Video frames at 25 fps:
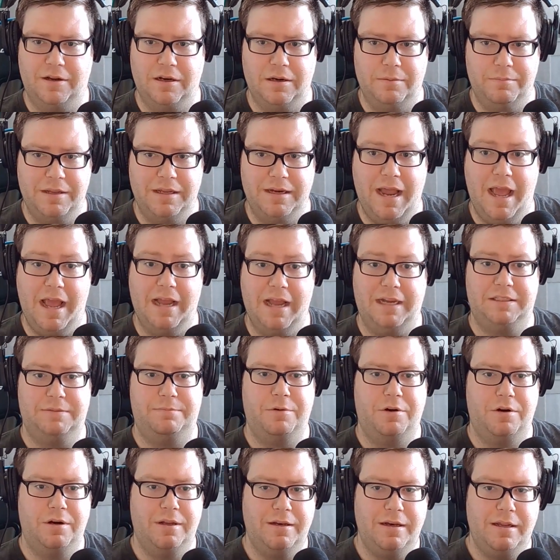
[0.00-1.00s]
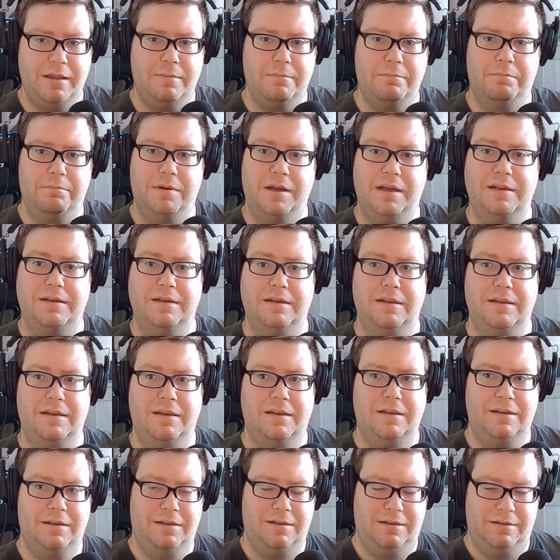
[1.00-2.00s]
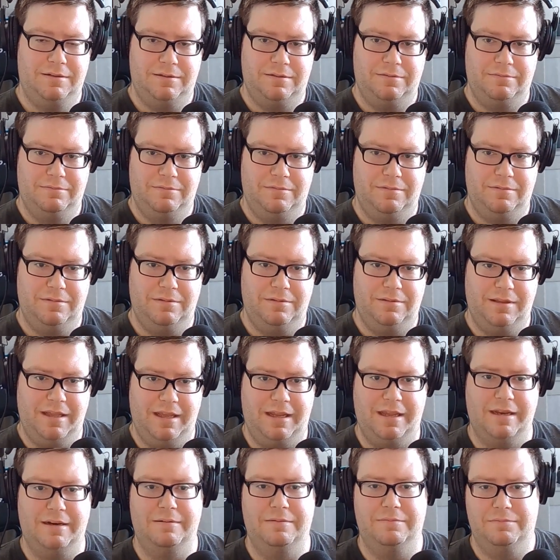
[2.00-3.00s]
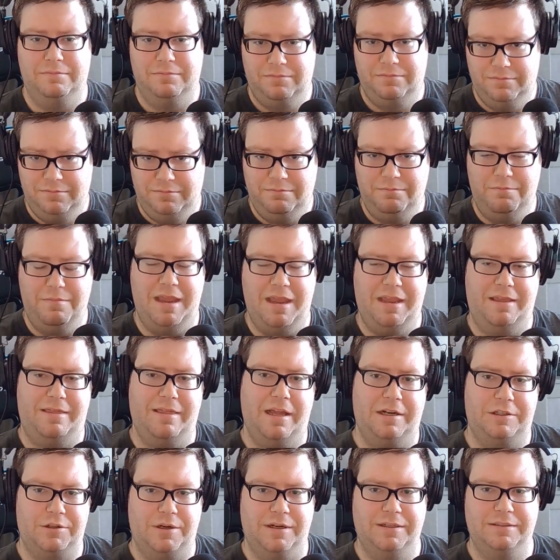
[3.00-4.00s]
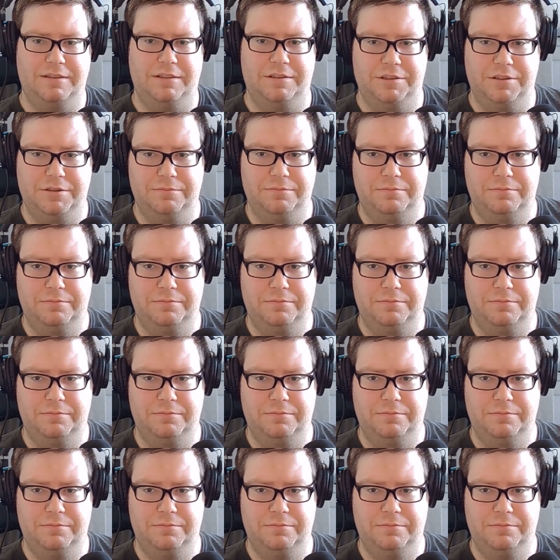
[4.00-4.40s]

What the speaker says: going to be an expert in it, but they can make that transition.